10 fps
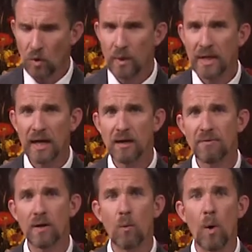we have
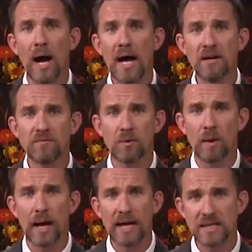a wide
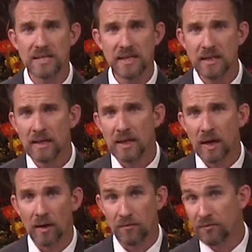variety
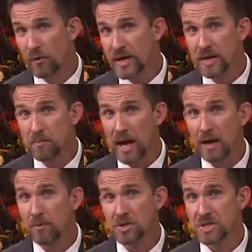of free
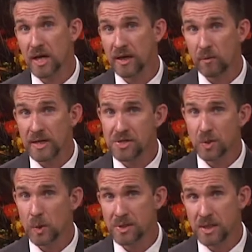Bible study
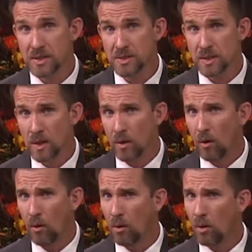resources.
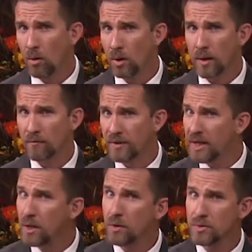All our
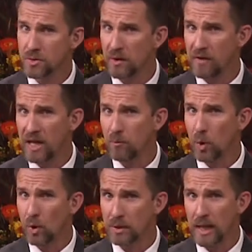videos are available
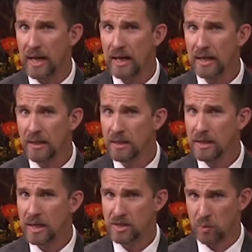online
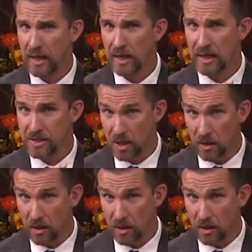as well as